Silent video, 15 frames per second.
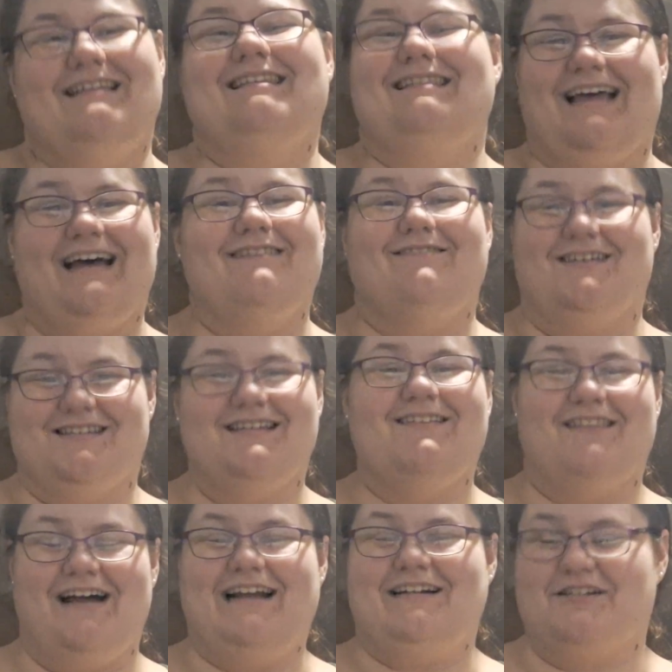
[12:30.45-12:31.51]
That was a
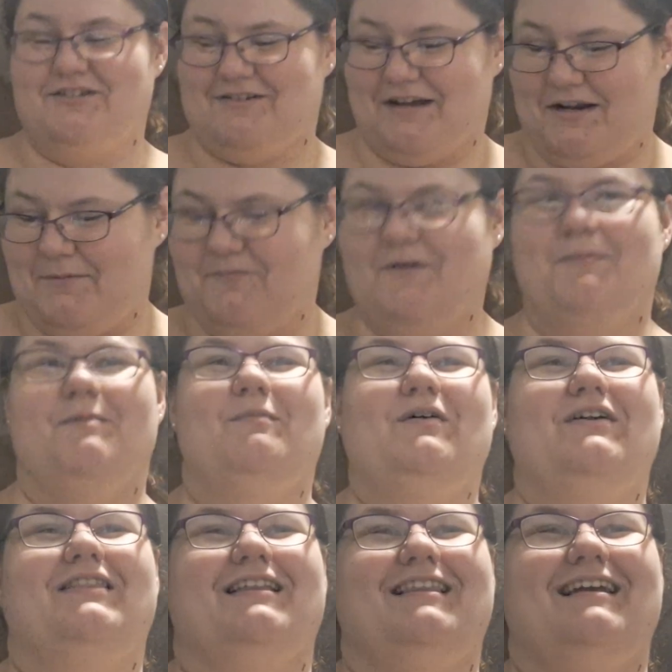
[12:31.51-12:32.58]
line straight up from the
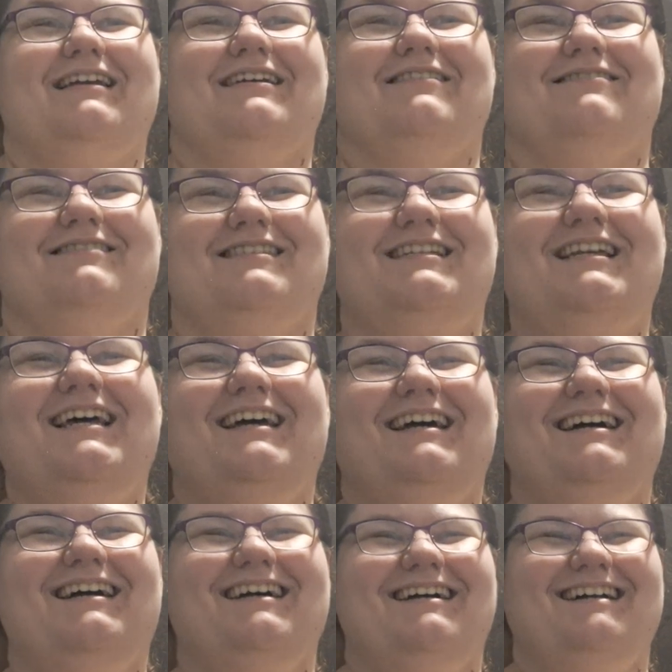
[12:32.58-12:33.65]
book that they used.
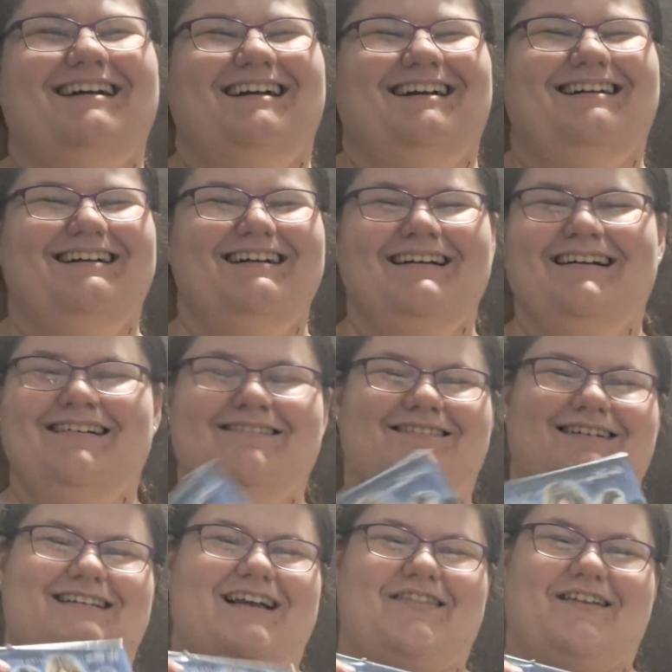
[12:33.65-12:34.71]

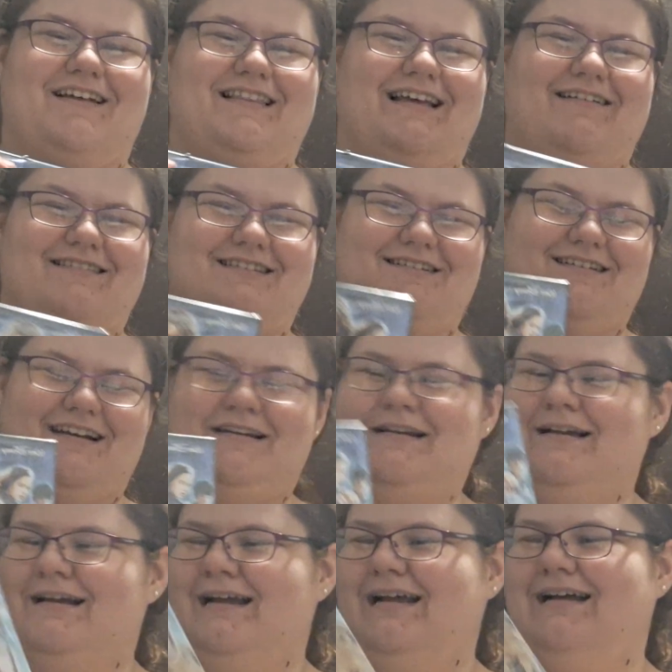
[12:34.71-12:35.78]
Which I thought that was great.
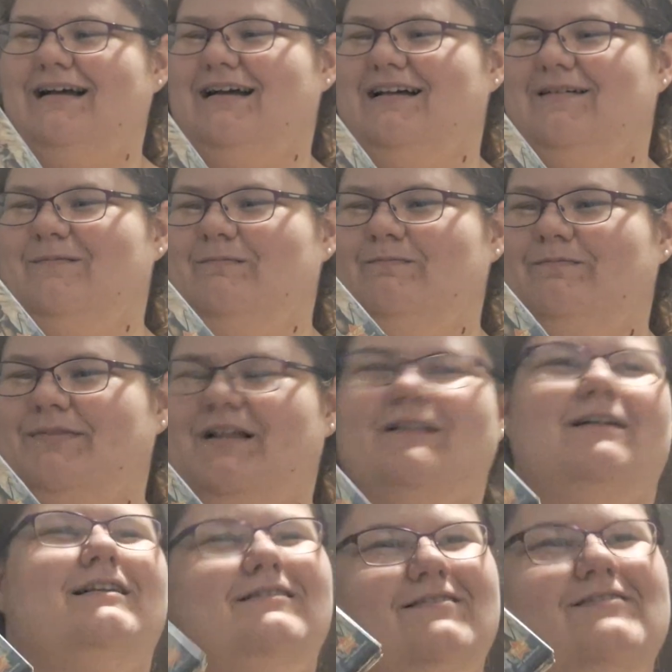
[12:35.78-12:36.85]
A
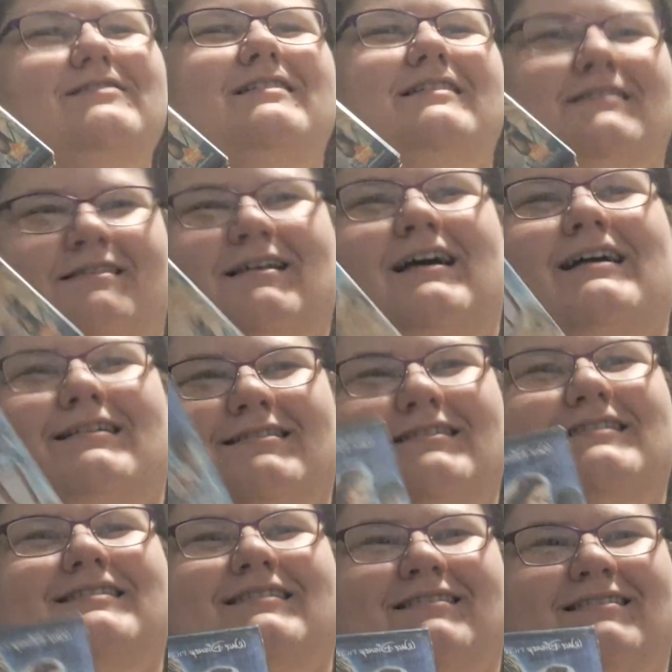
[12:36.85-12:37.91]
lot of Lucy's
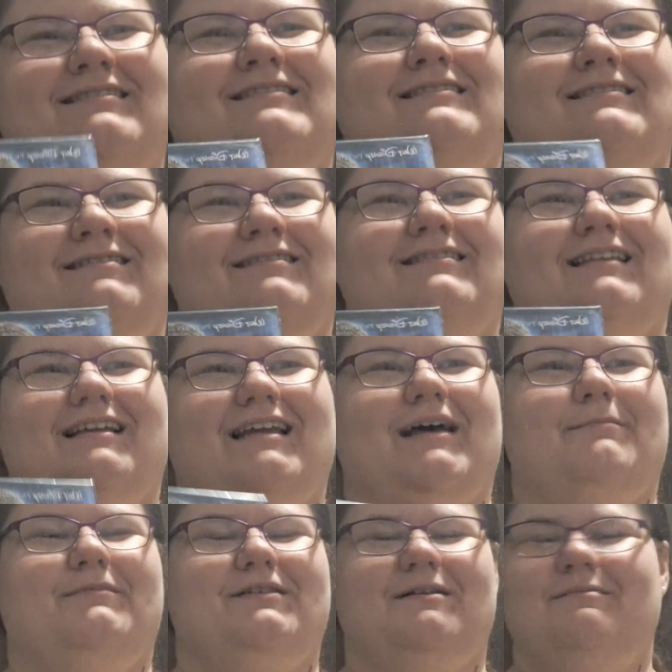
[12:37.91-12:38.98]
lines they
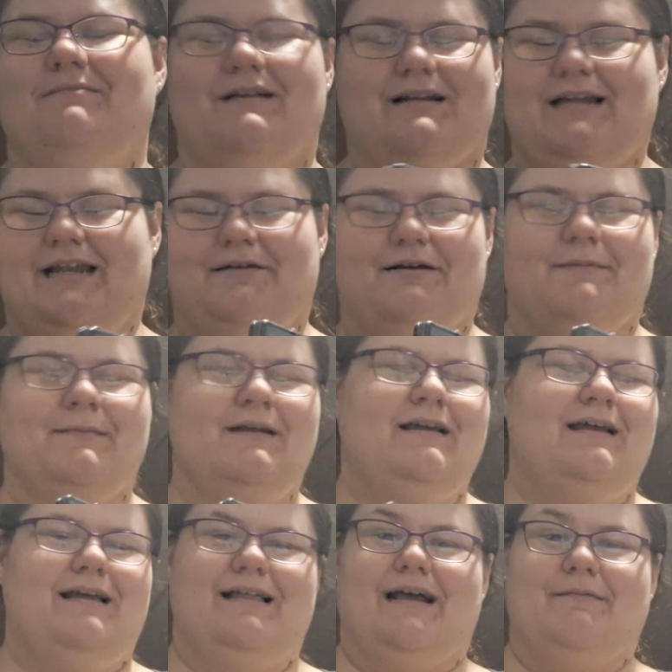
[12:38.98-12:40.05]
kept. Anyway,
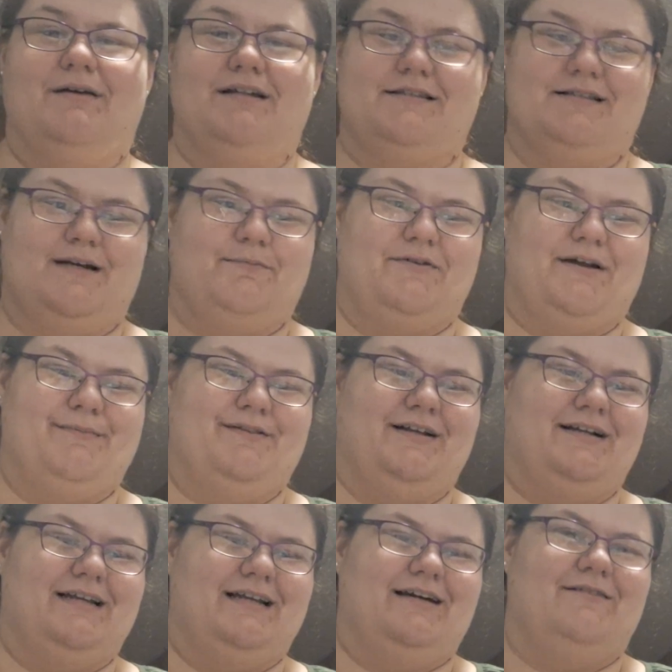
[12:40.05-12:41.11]
I'm going to stop
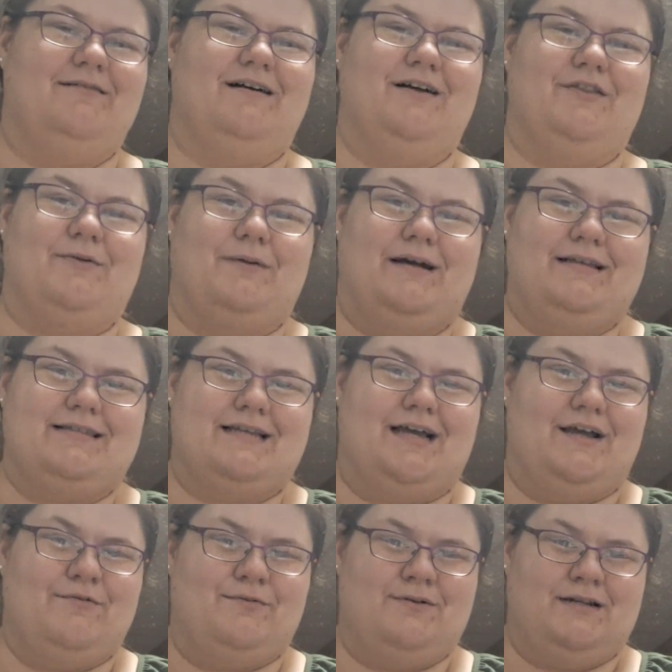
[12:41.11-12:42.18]
rambling now. Otherwise,
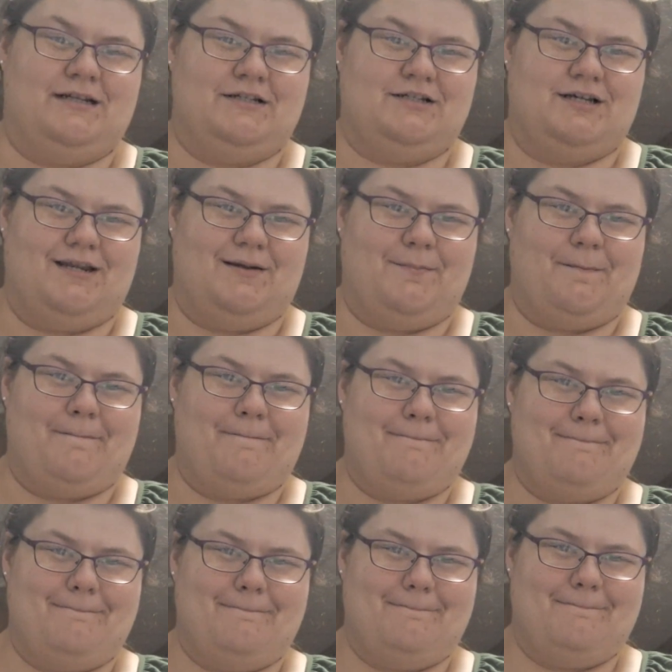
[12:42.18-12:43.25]
I will not shut up.
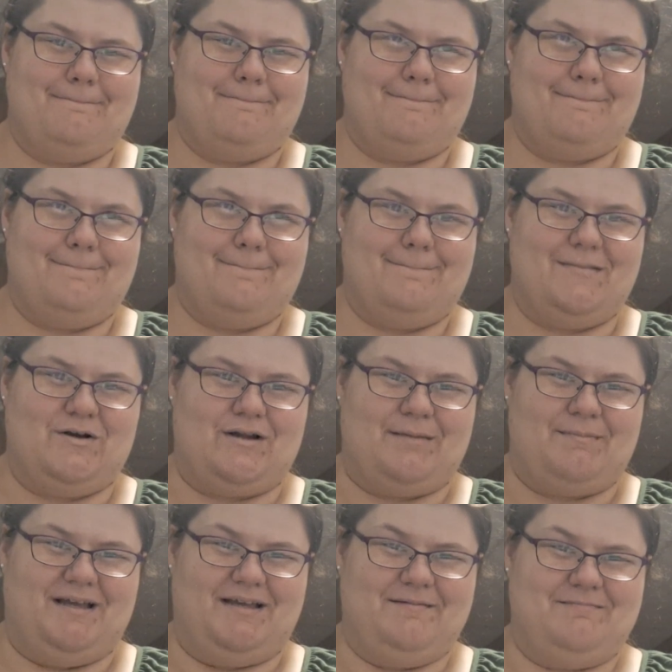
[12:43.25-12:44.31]
Okay,
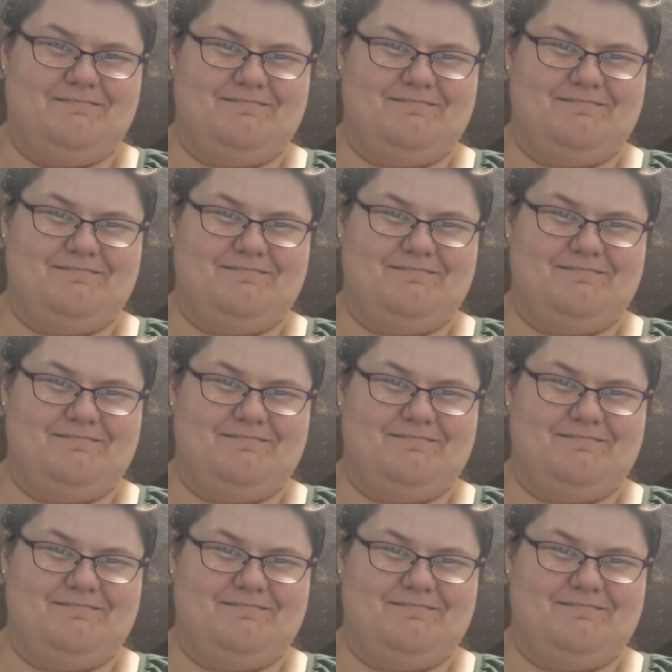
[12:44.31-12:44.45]
bye.